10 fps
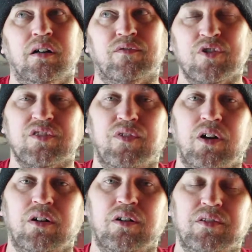First of
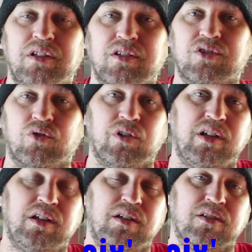all, the
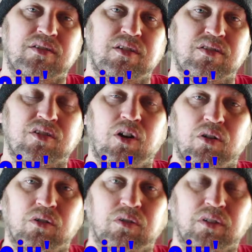story is
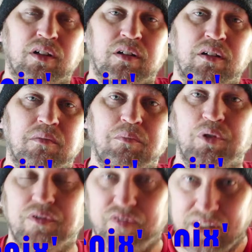called
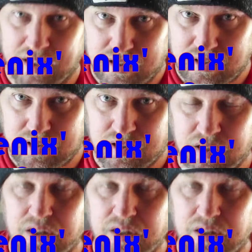Blue Phoenix,